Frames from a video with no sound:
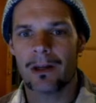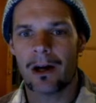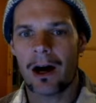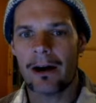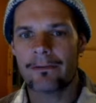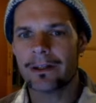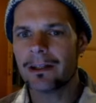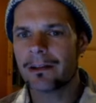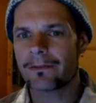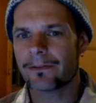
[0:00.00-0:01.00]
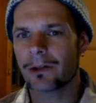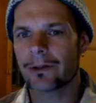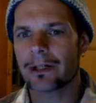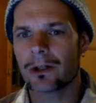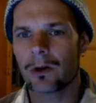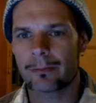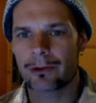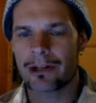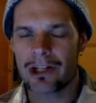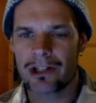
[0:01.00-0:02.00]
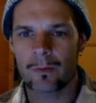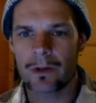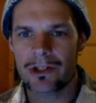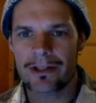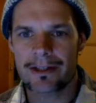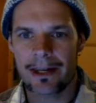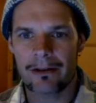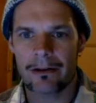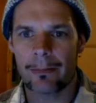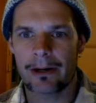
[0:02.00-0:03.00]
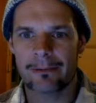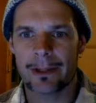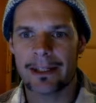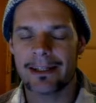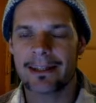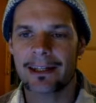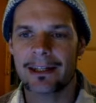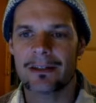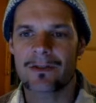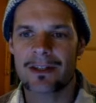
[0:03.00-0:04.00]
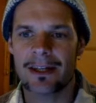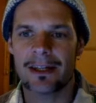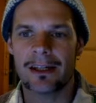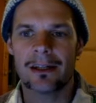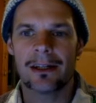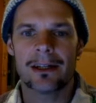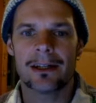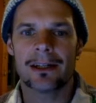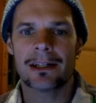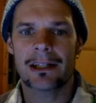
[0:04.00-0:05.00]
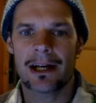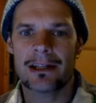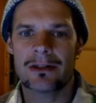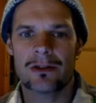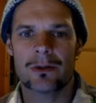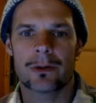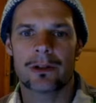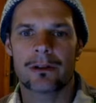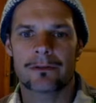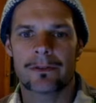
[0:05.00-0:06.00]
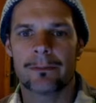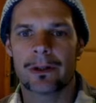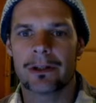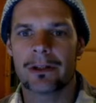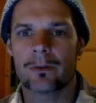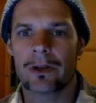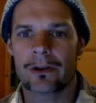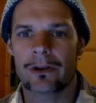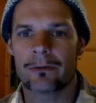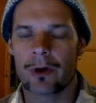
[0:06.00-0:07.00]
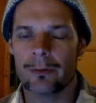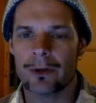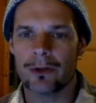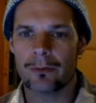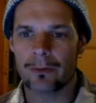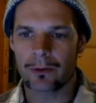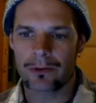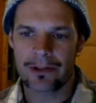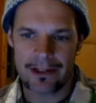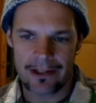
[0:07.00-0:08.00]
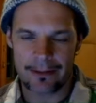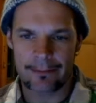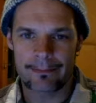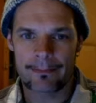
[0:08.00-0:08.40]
I've written the following chord progression which is here above me in the key of C in case you are not familiar with the Roman numeral system.